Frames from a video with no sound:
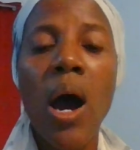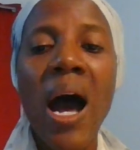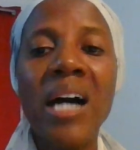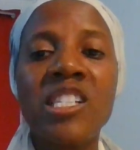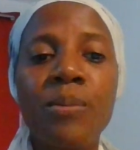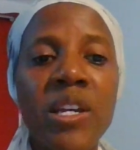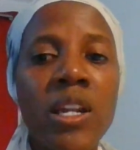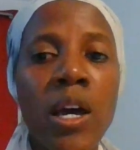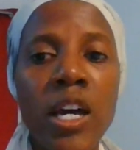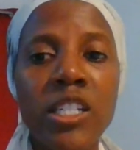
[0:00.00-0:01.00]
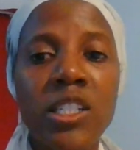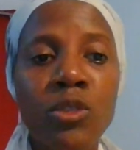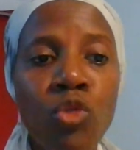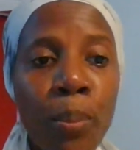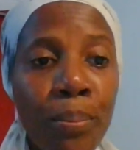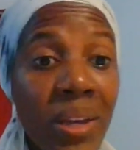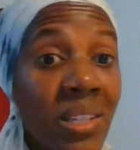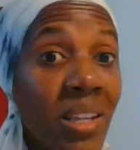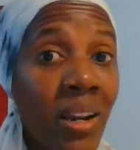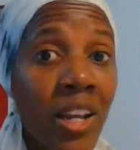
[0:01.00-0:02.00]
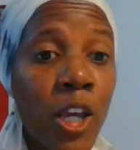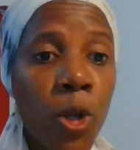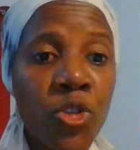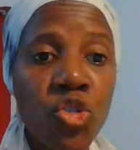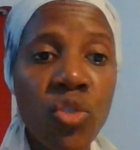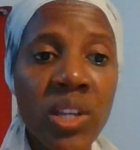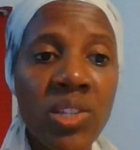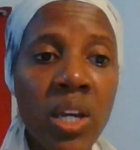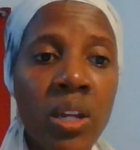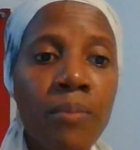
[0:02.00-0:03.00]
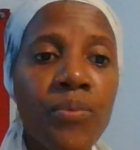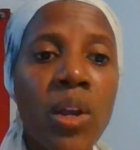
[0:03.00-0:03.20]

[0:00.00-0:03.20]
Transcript: has been repeatedly illustrated